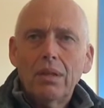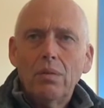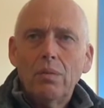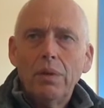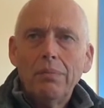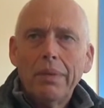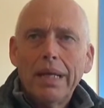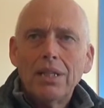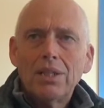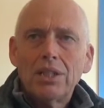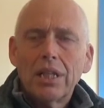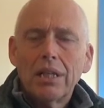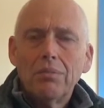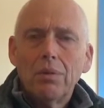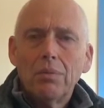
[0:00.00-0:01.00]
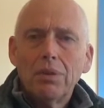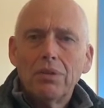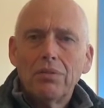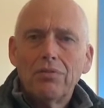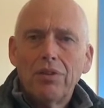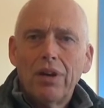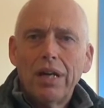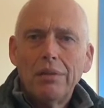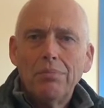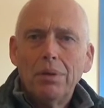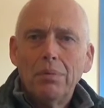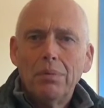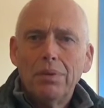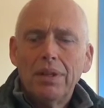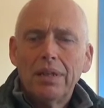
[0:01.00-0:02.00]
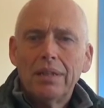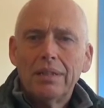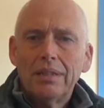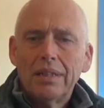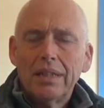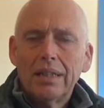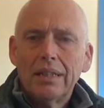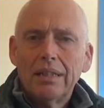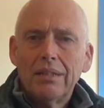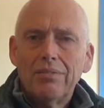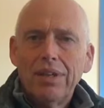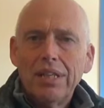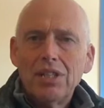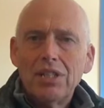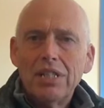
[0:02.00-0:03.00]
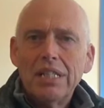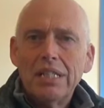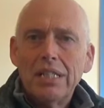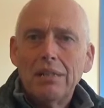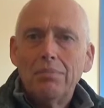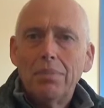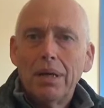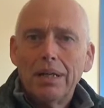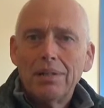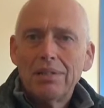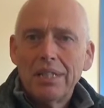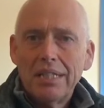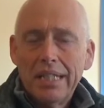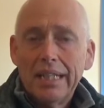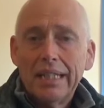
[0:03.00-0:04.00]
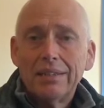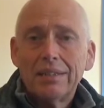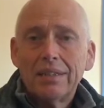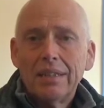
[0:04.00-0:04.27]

managed to come up with a fibre that eventually did pass the test.